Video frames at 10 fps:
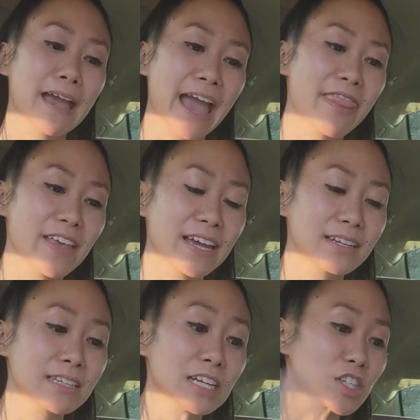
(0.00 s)
And
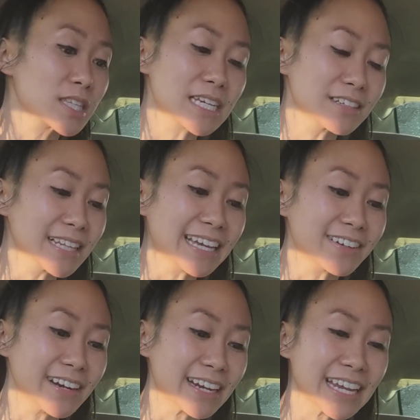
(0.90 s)
then, yeah, just a year
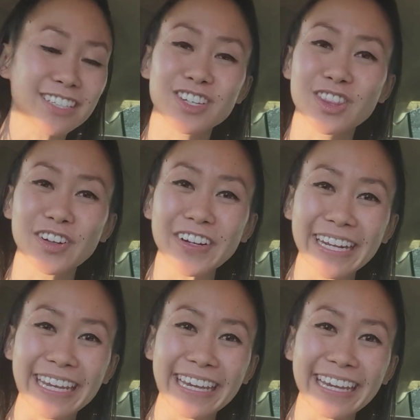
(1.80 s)
later, at age
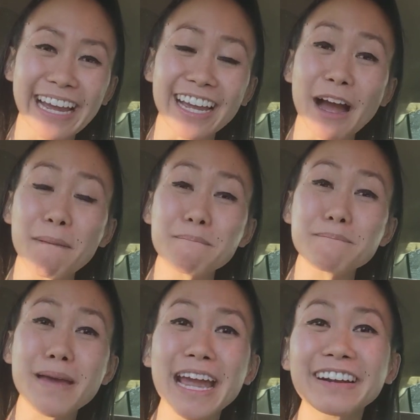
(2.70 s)
30, I got
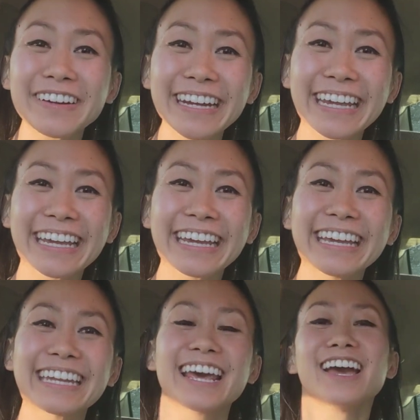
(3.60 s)

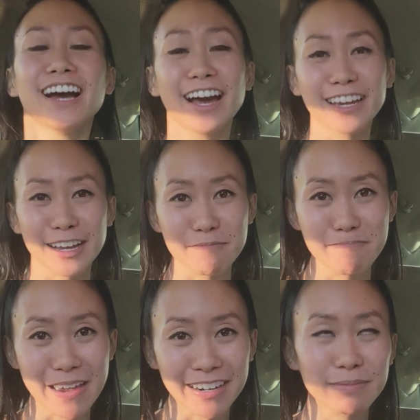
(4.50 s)
married.
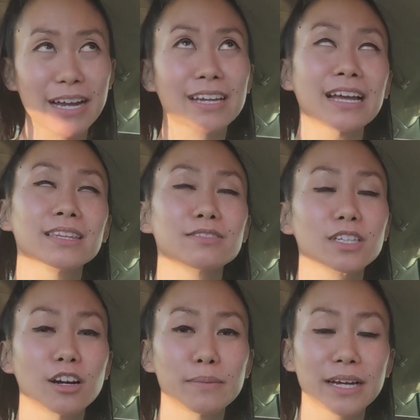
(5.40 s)
I love
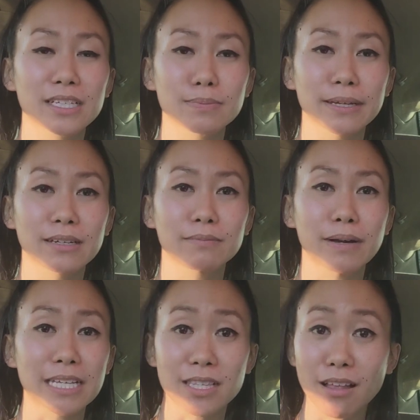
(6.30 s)
to call my husband
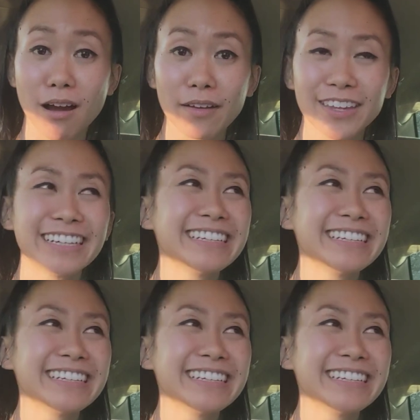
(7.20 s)
my sloth.